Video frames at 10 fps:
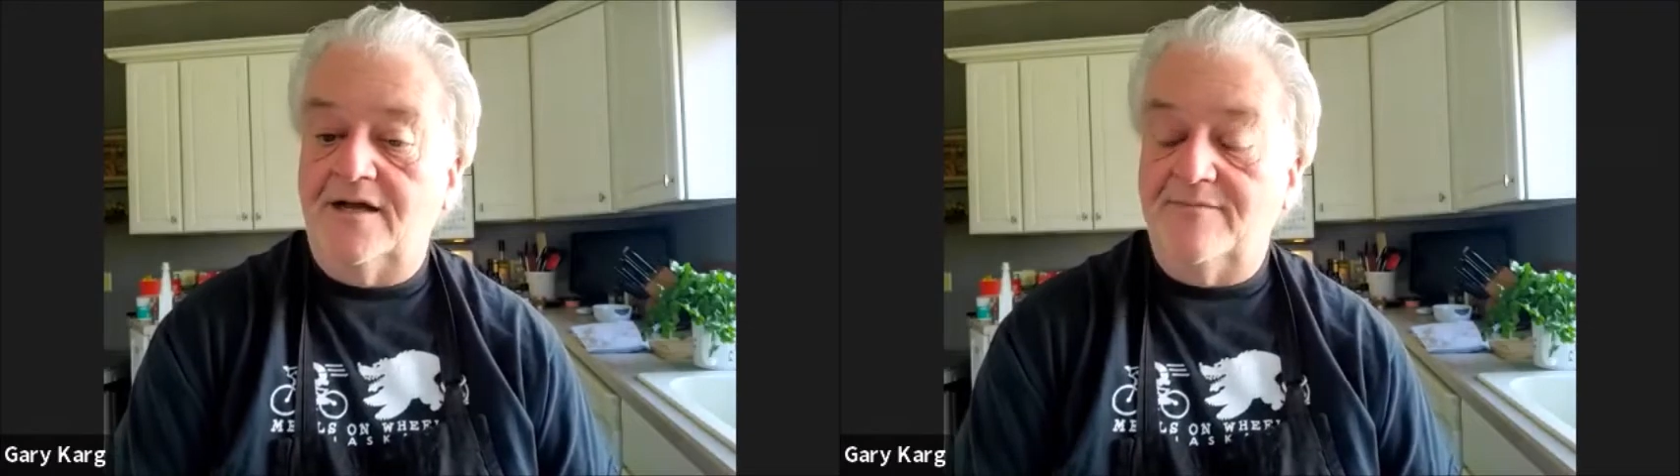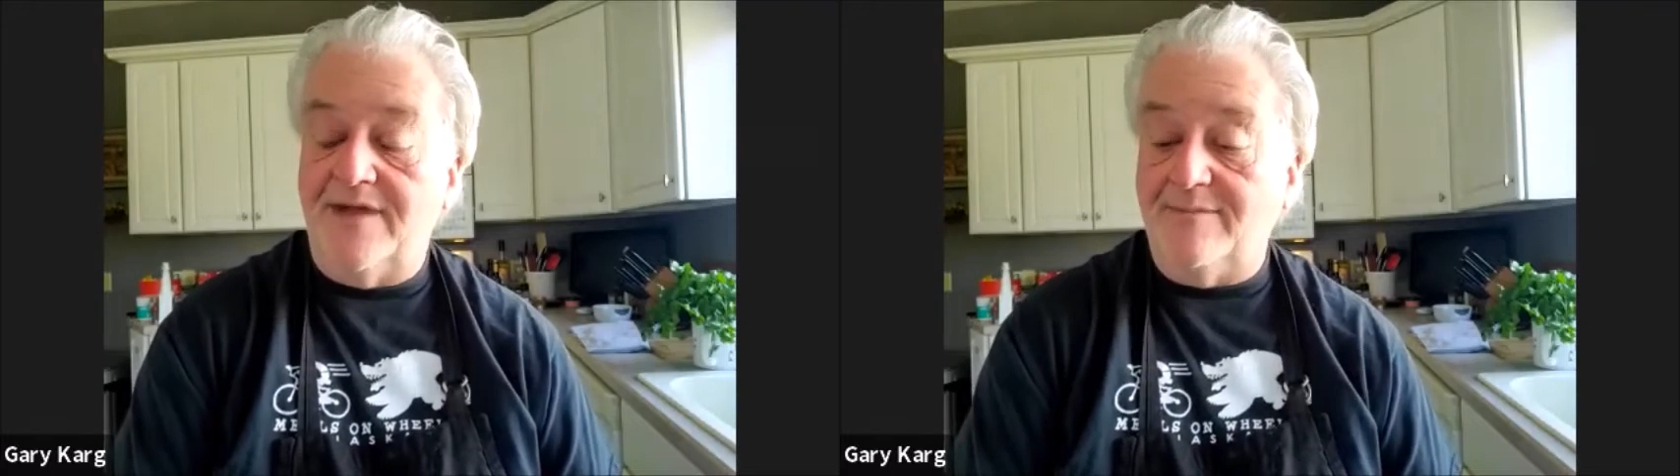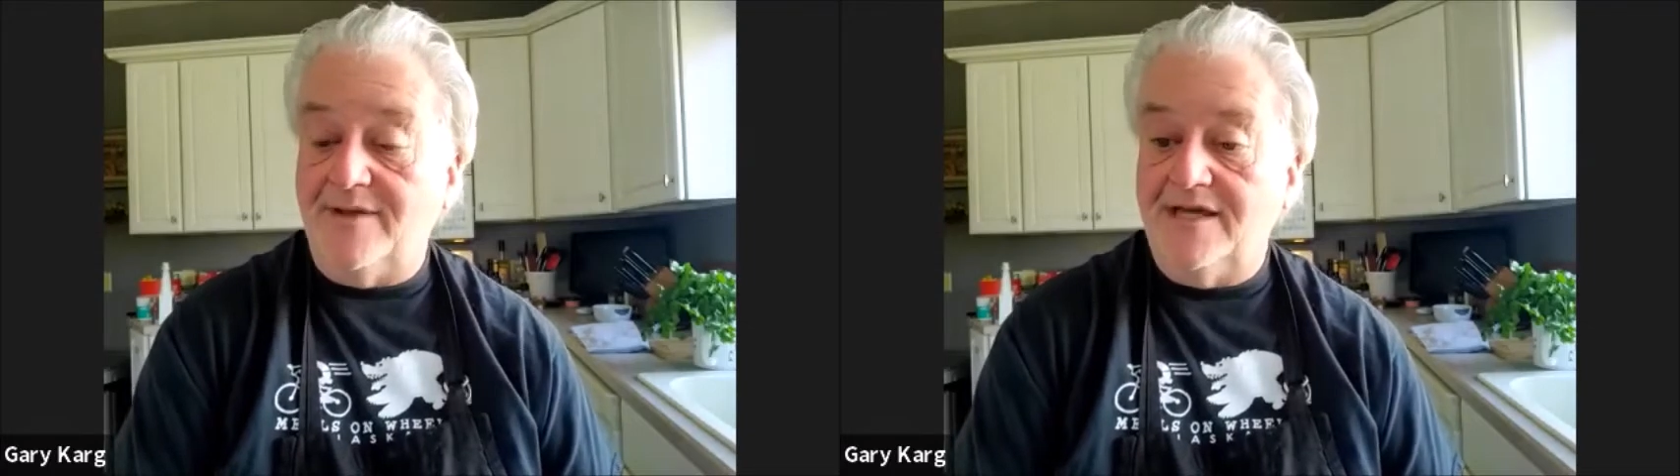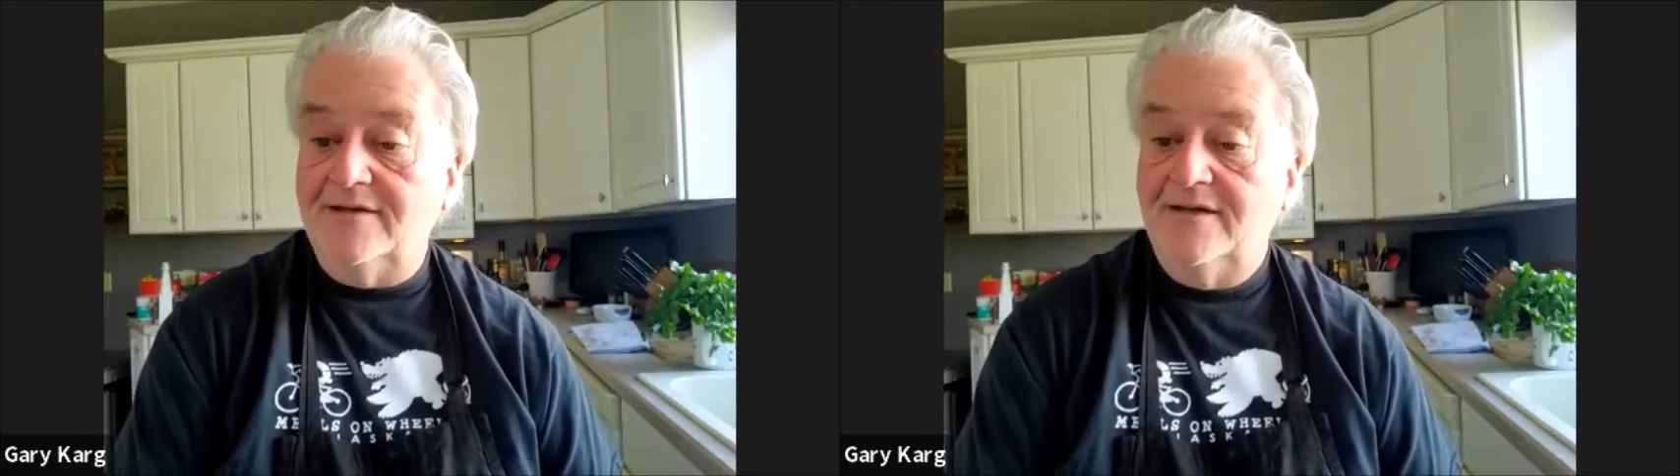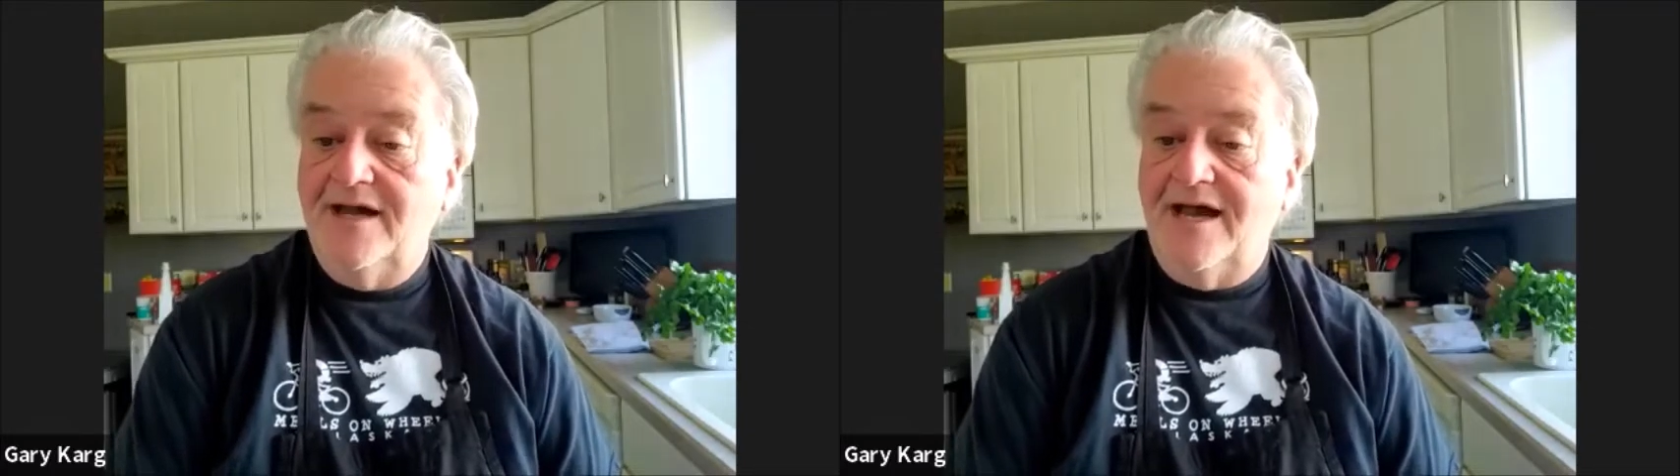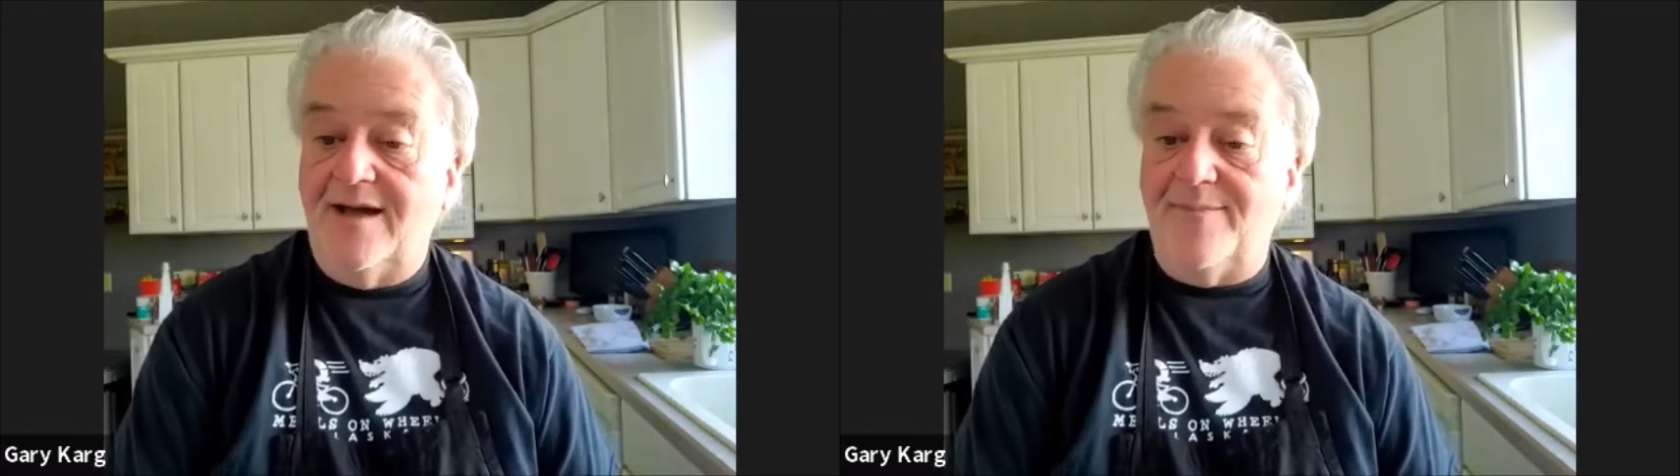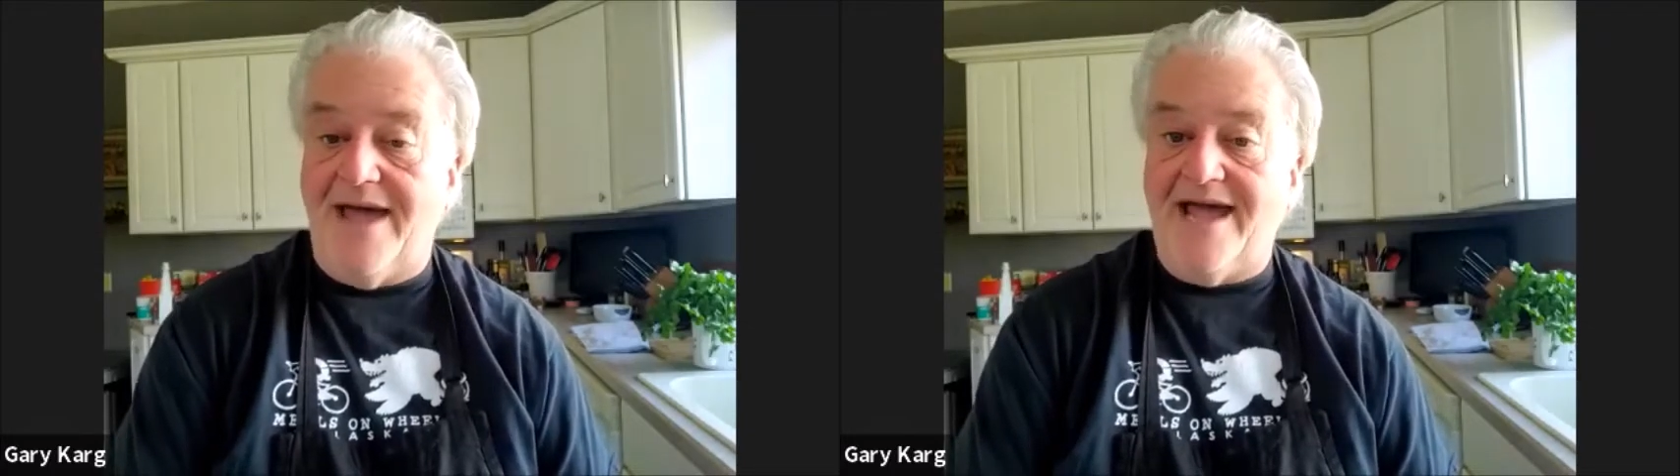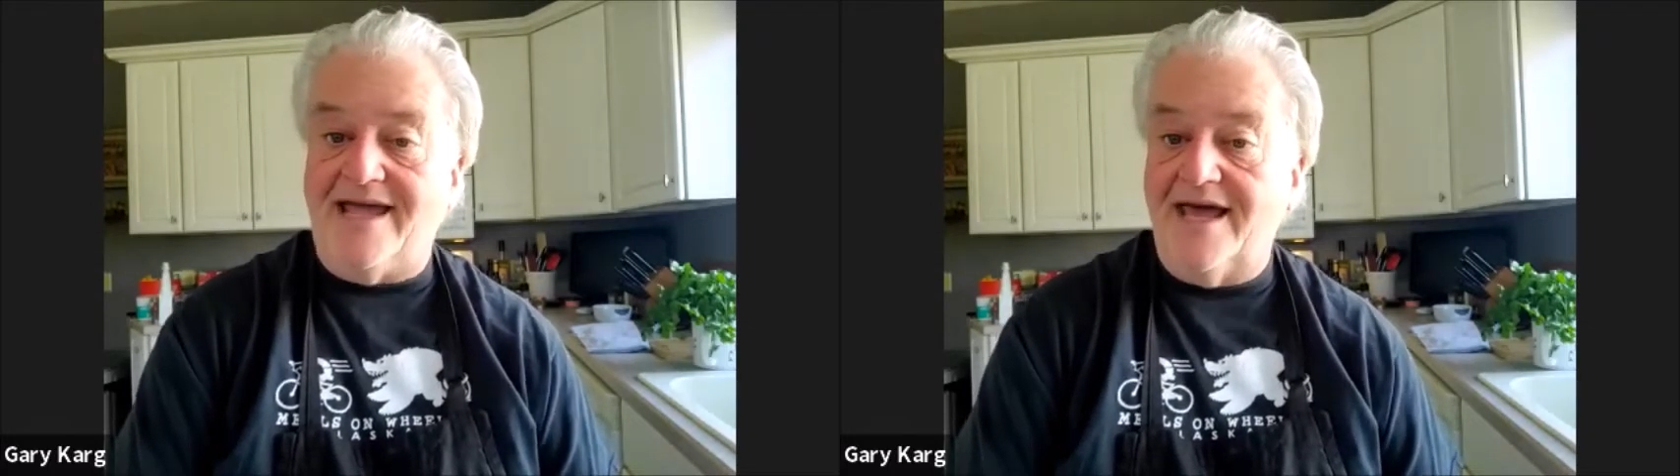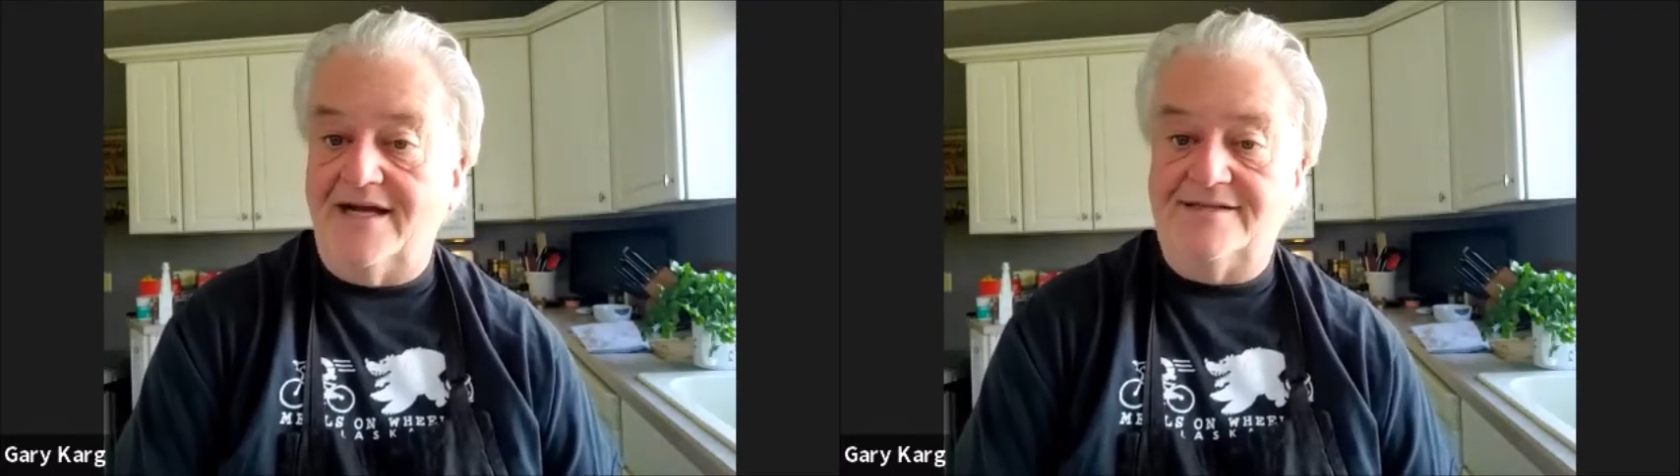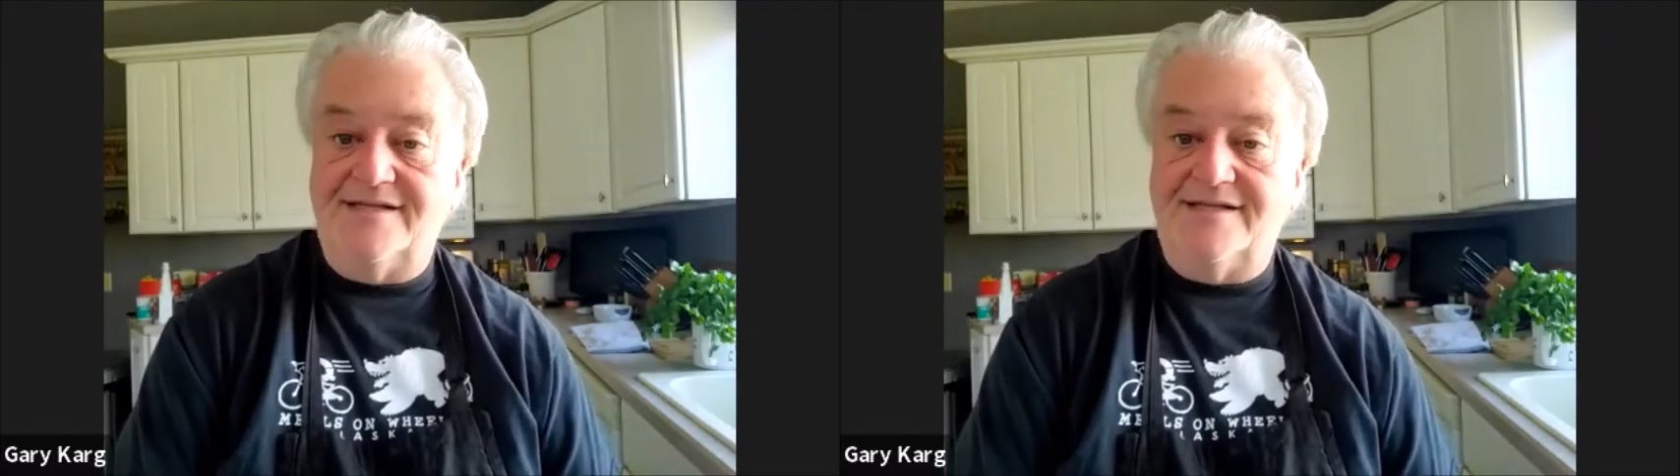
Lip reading: maybe a baguette on